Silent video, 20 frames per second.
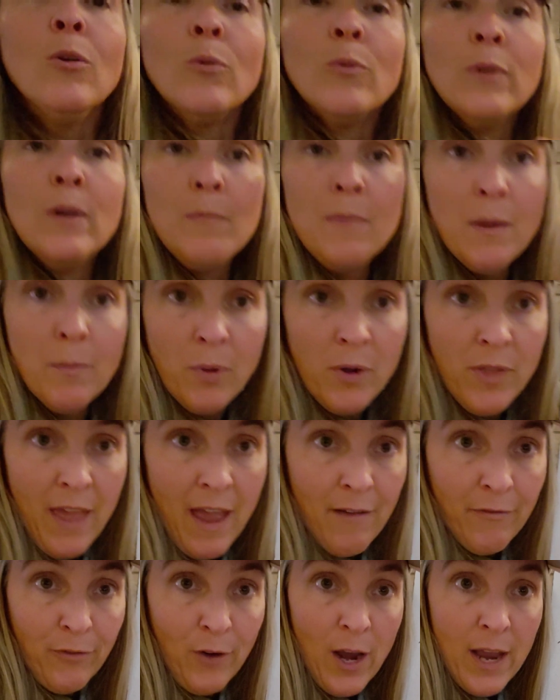Remember
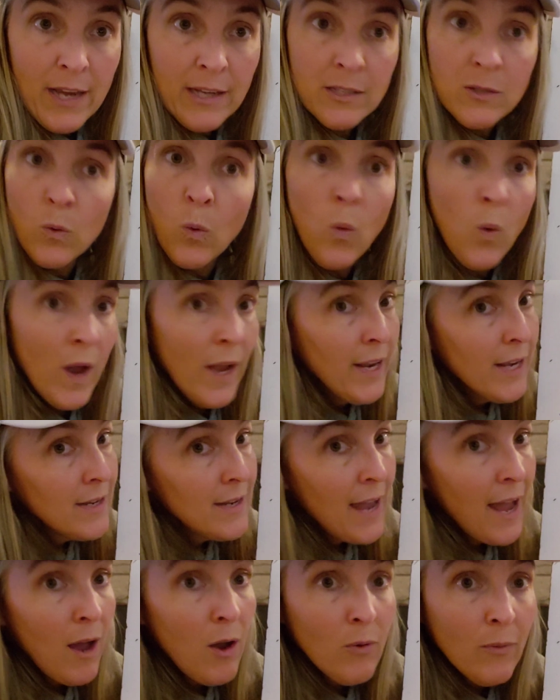that phrase, when in
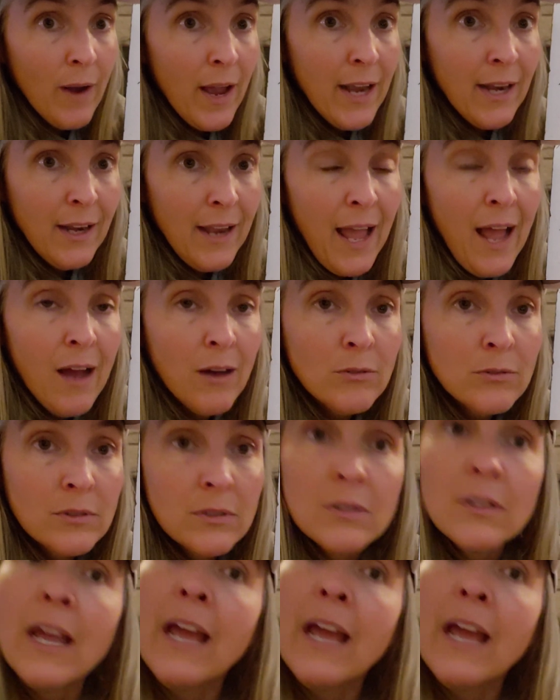doubt, write it out.